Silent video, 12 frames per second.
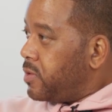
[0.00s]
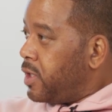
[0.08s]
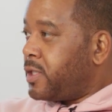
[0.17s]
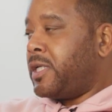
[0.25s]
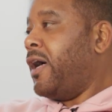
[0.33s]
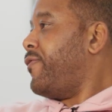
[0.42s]

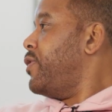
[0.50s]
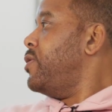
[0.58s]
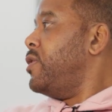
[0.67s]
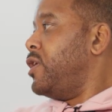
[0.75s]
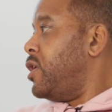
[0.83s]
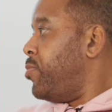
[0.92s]
It's not for
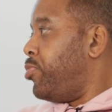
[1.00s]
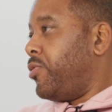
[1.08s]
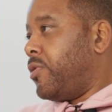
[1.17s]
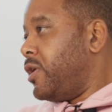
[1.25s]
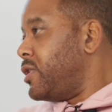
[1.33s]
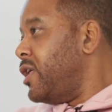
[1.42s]
you to get a
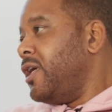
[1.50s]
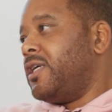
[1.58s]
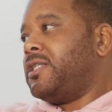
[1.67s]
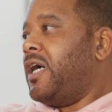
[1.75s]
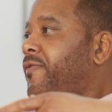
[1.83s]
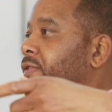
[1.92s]
Porsche.
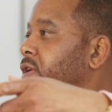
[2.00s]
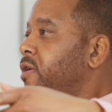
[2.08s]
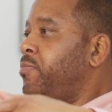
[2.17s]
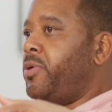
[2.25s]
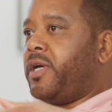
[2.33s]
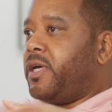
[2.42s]
It's not for your
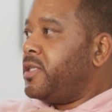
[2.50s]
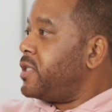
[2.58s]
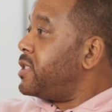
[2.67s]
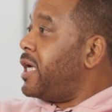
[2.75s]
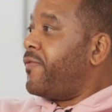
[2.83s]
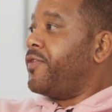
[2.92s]
Benz.
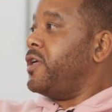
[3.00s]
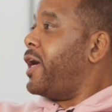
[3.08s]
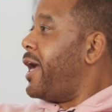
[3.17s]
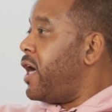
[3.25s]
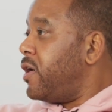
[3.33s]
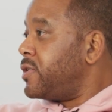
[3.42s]
It's not for your
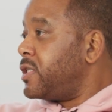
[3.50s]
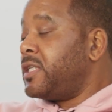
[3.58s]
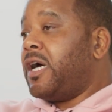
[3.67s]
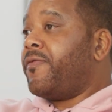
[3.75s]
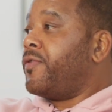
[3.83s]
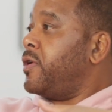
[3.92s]
house. It's
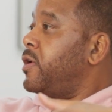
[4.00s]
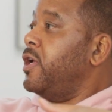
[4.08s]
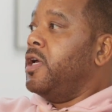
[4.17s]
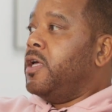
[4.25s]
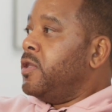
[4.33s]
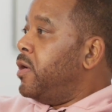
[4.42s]
not for
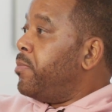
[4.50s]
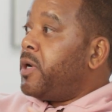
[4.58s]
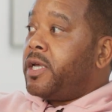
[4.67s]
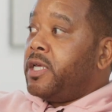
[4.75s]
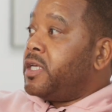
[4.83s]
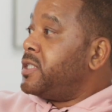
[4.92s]
the
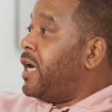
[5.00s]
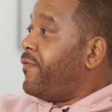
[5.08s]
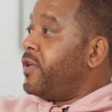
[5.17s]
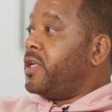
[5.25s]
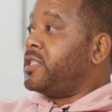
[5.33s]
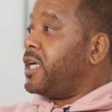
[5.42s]
money. It's not
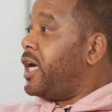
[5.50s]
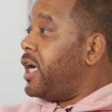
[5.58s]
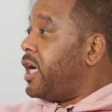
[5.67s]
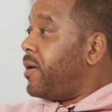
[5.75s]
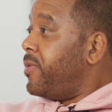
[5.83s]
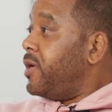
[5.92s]
for the
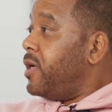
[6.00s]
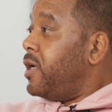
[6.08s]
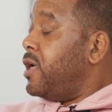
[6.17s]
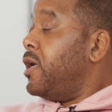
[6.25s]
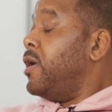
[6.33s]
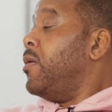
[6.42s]
job.
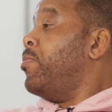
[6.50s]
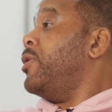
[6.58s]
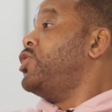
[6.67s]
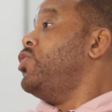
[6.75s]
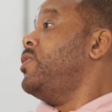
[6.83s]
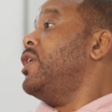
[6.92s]

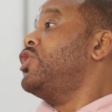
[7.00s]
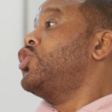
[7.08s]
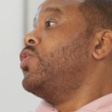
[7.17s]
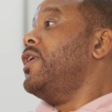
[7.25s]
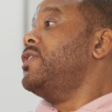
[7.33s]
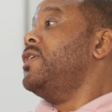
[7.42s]
But you get
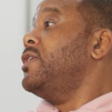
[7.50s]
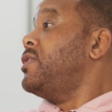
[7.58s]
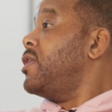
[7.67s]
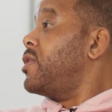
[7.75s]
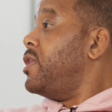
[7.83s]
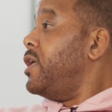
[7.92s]
tricked
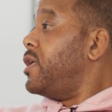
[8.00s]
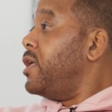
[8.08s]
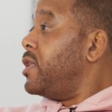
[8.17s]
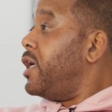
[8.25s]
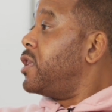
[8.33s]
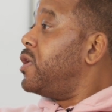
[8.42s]
into
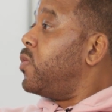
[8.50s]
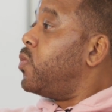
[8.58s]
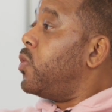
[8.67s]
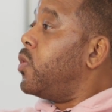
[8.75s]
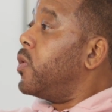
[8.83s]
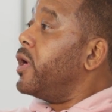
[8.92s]
thinking that the
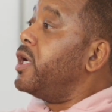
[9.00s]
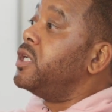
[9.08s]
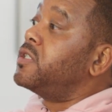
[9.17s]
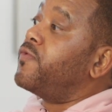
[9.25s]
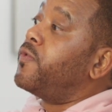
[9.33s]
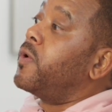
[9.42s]
war
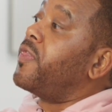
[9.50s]
is for